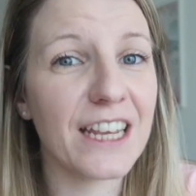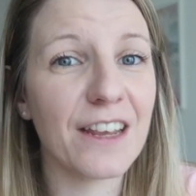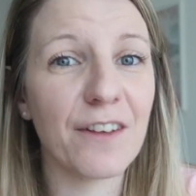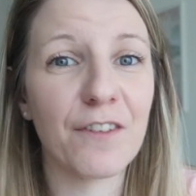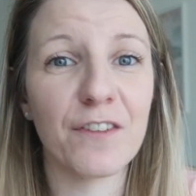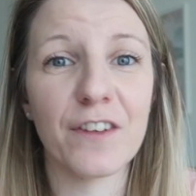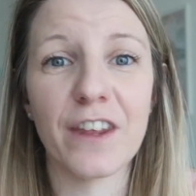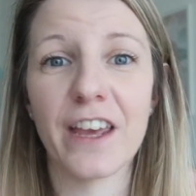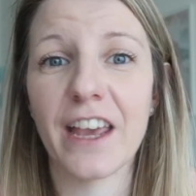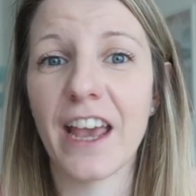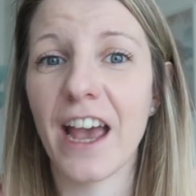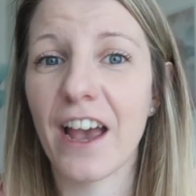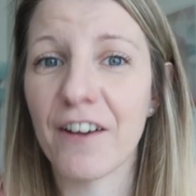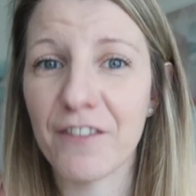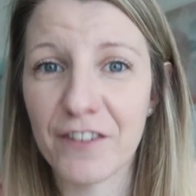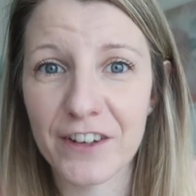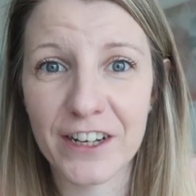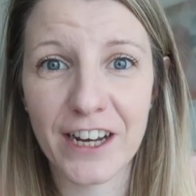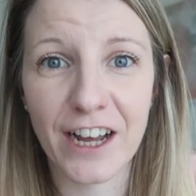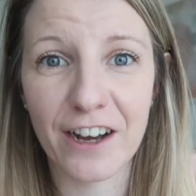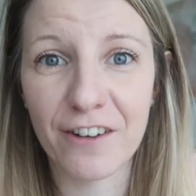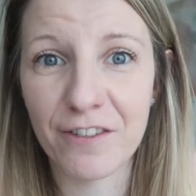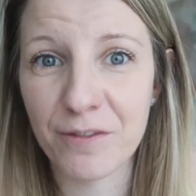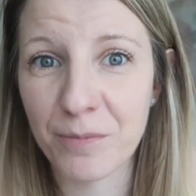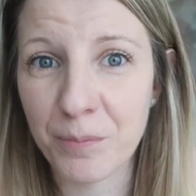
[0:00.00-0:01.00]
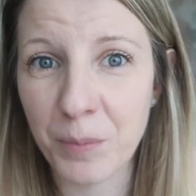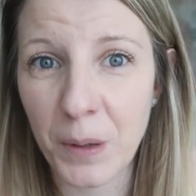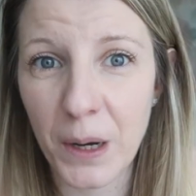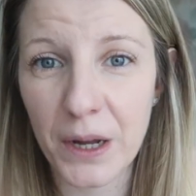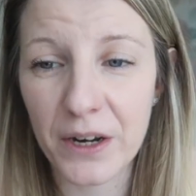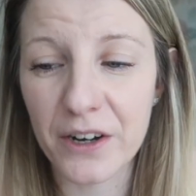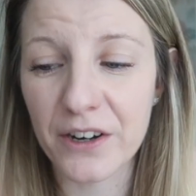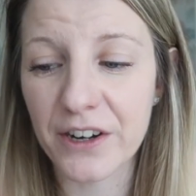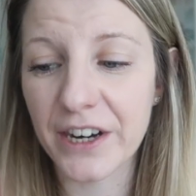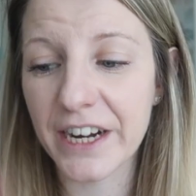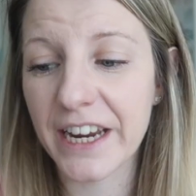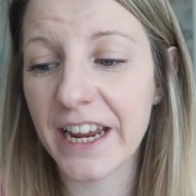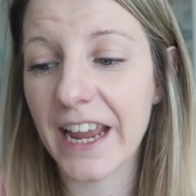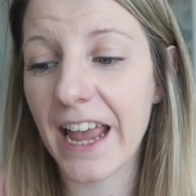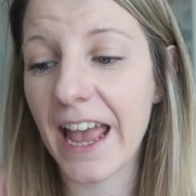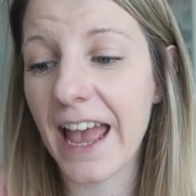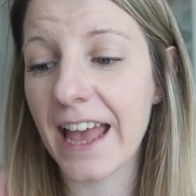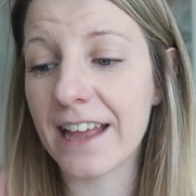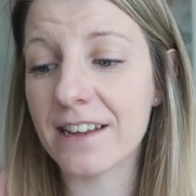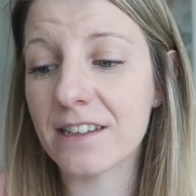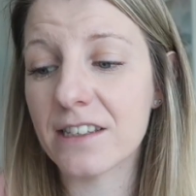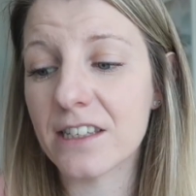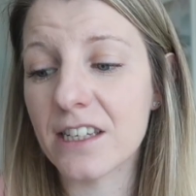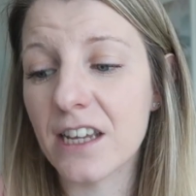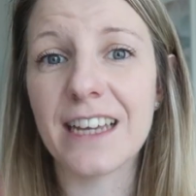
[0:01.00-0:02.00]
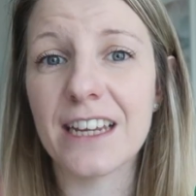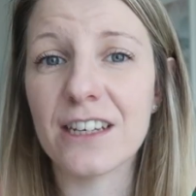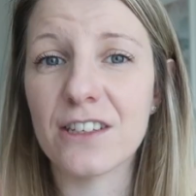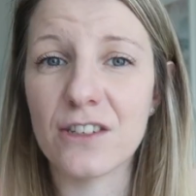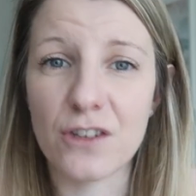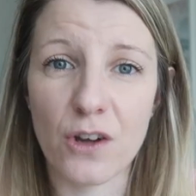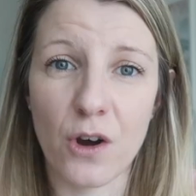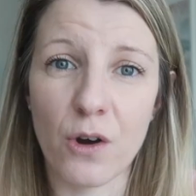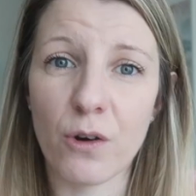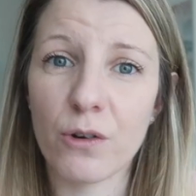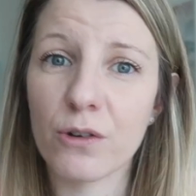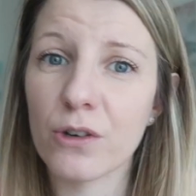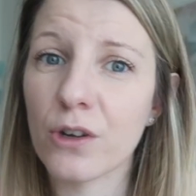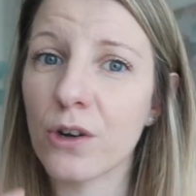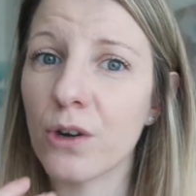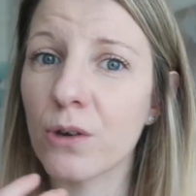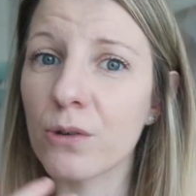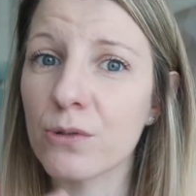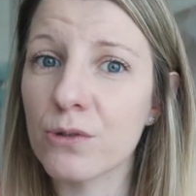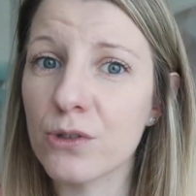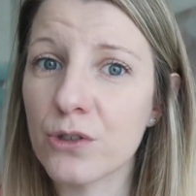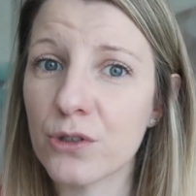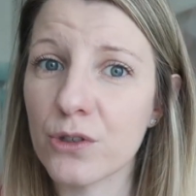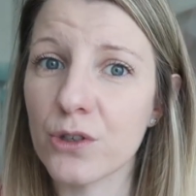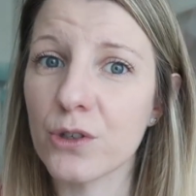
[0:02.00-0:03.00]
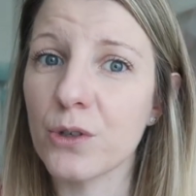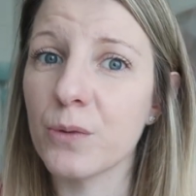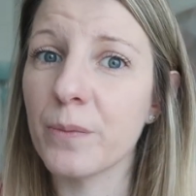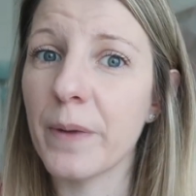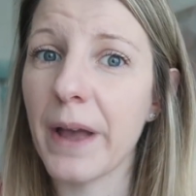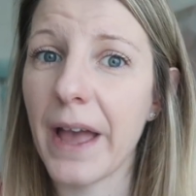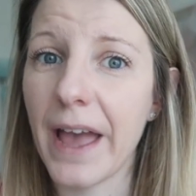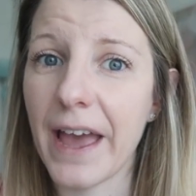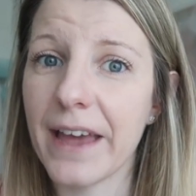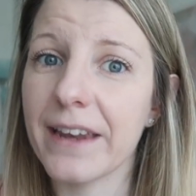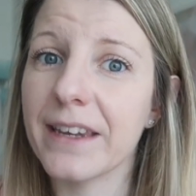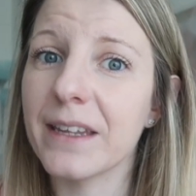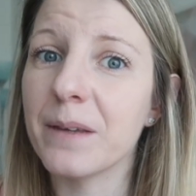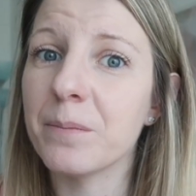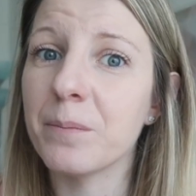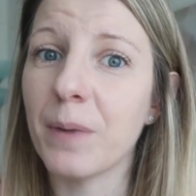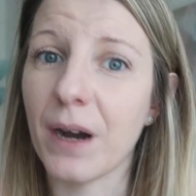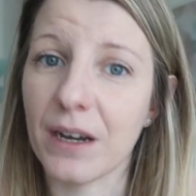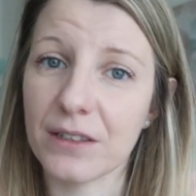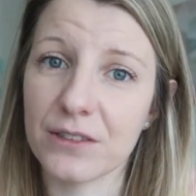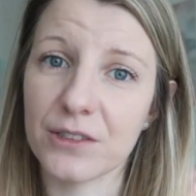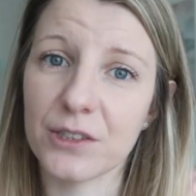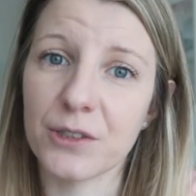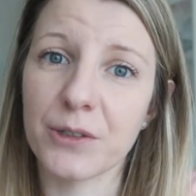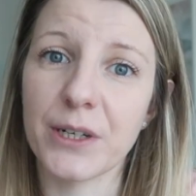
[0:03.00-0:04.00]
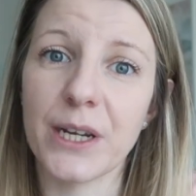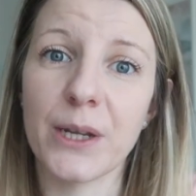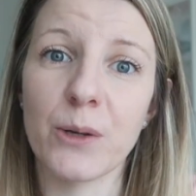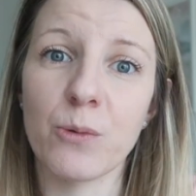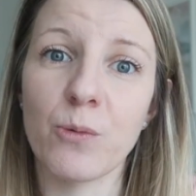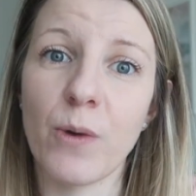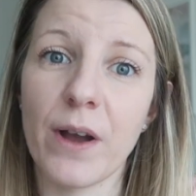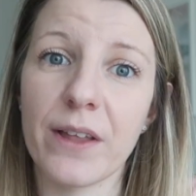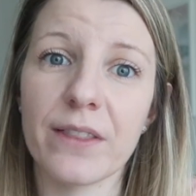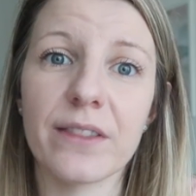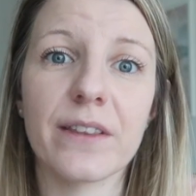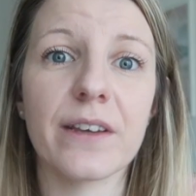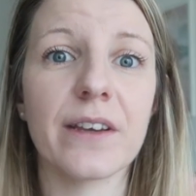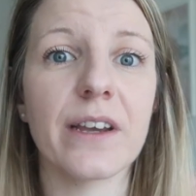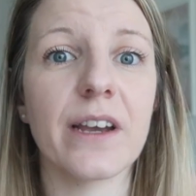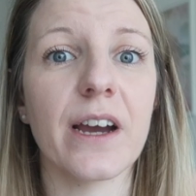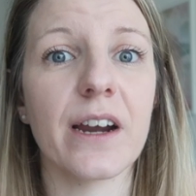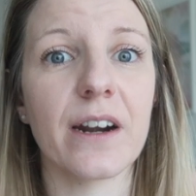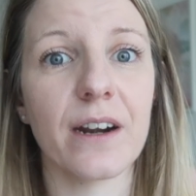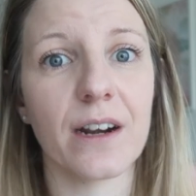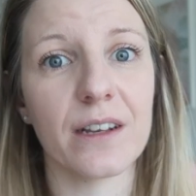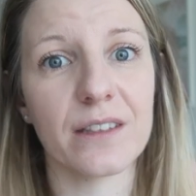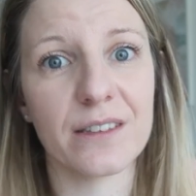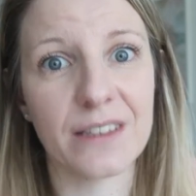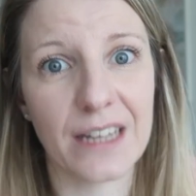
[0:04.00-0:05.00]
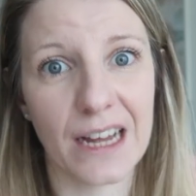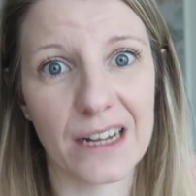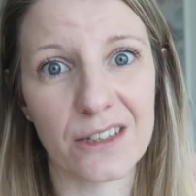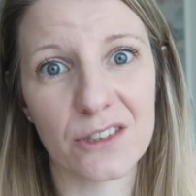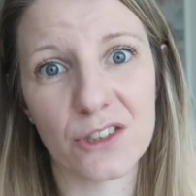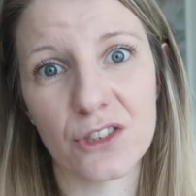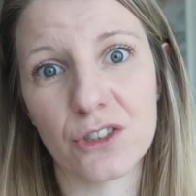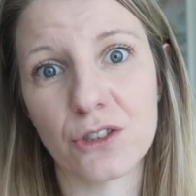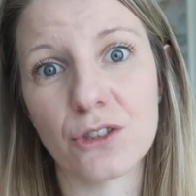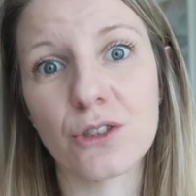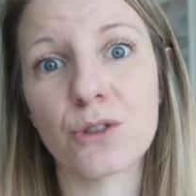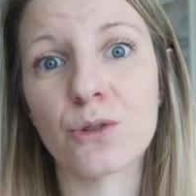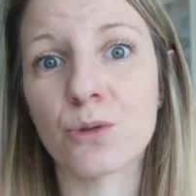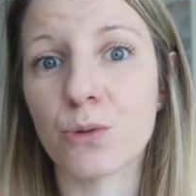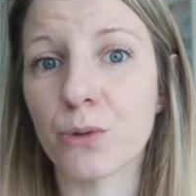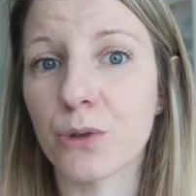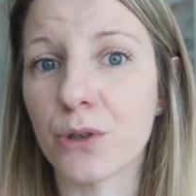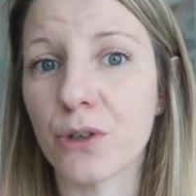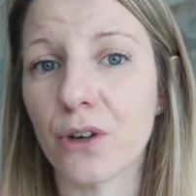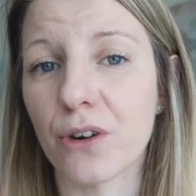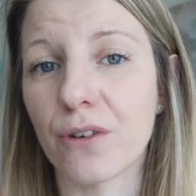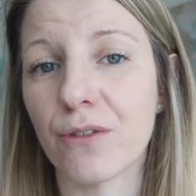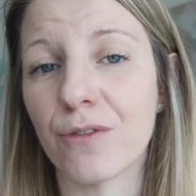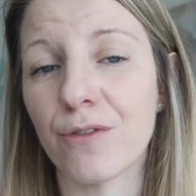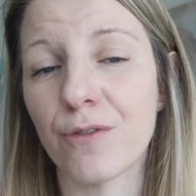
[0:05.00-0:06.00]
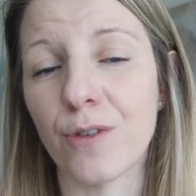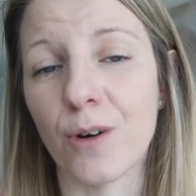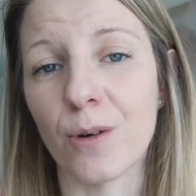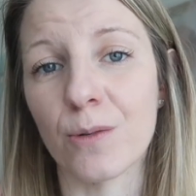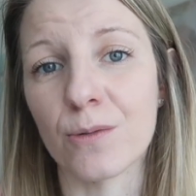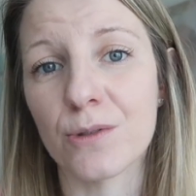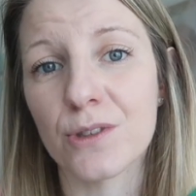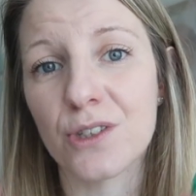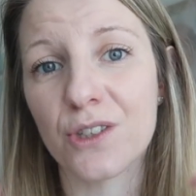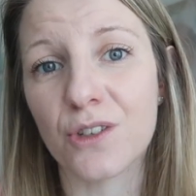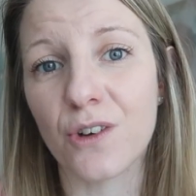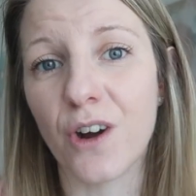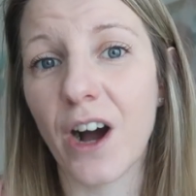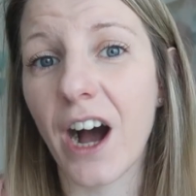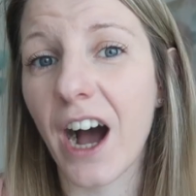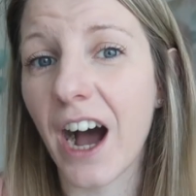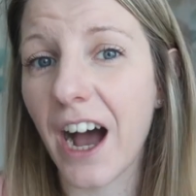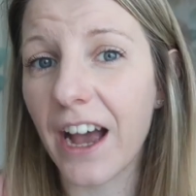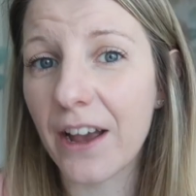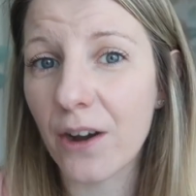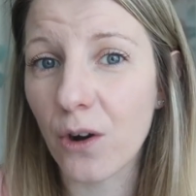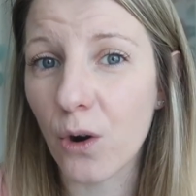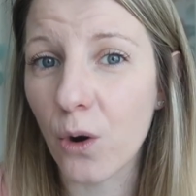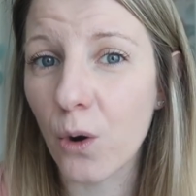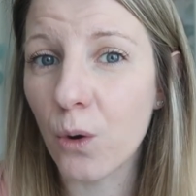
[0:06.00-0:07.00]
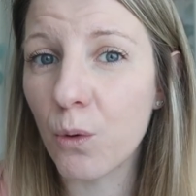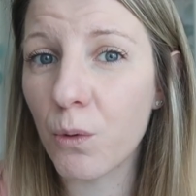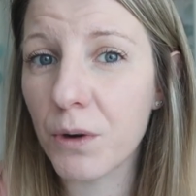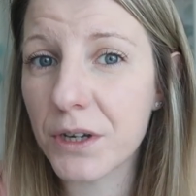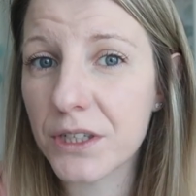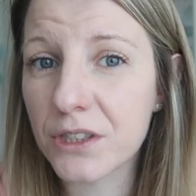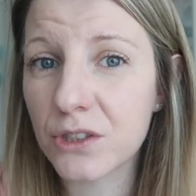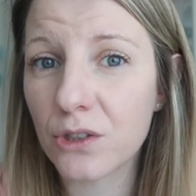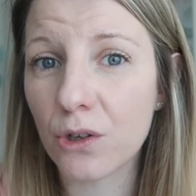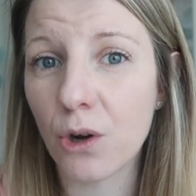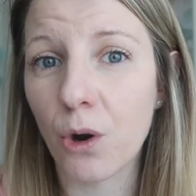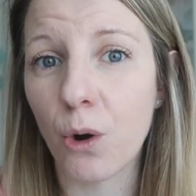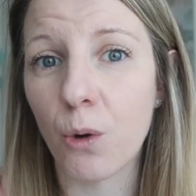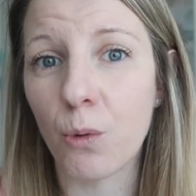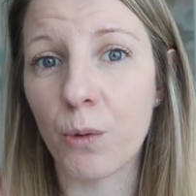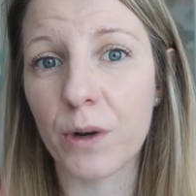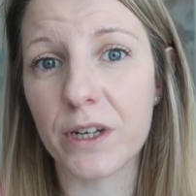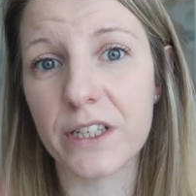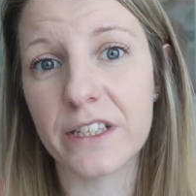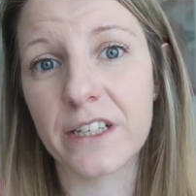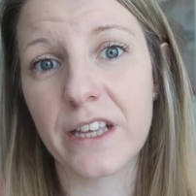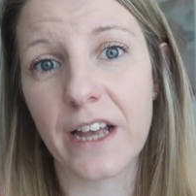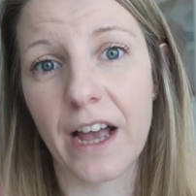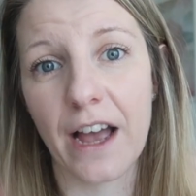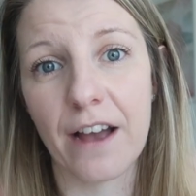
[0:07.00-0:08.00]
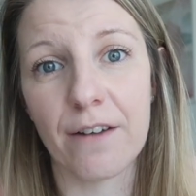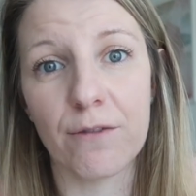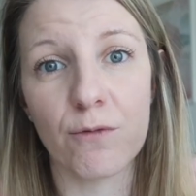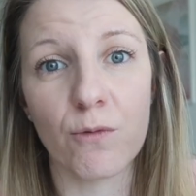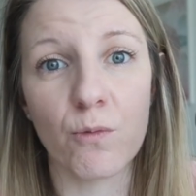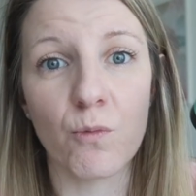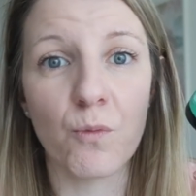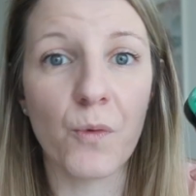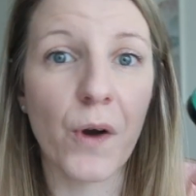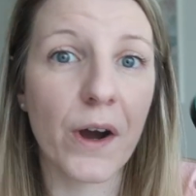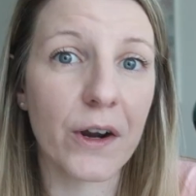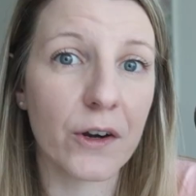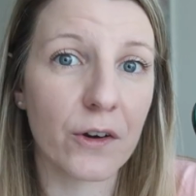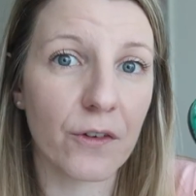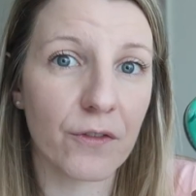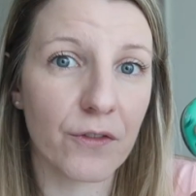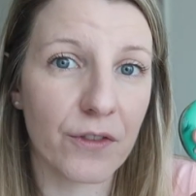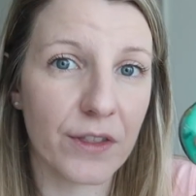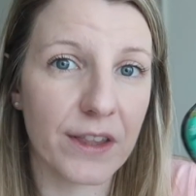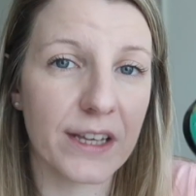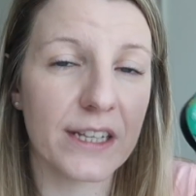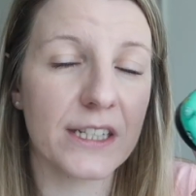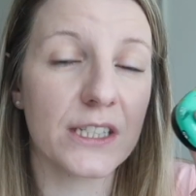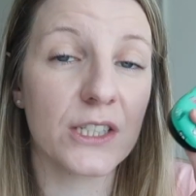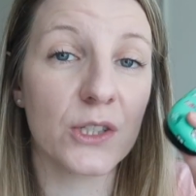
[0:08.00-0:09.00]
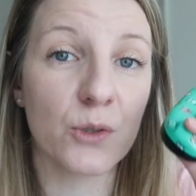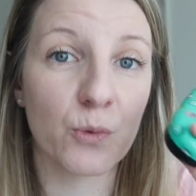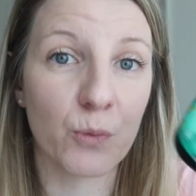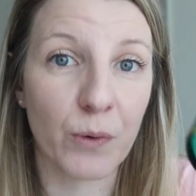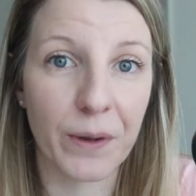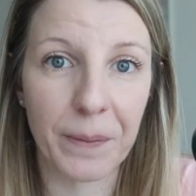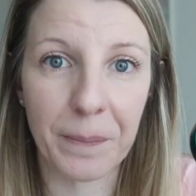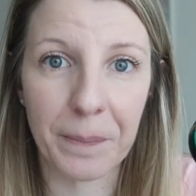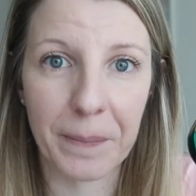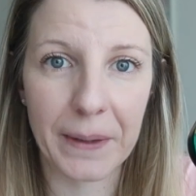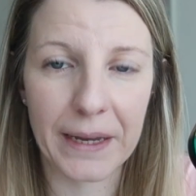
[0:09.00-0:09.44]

if they have enough battery, and they don't consume any battery when they are attached to your phone. So I always have one of these with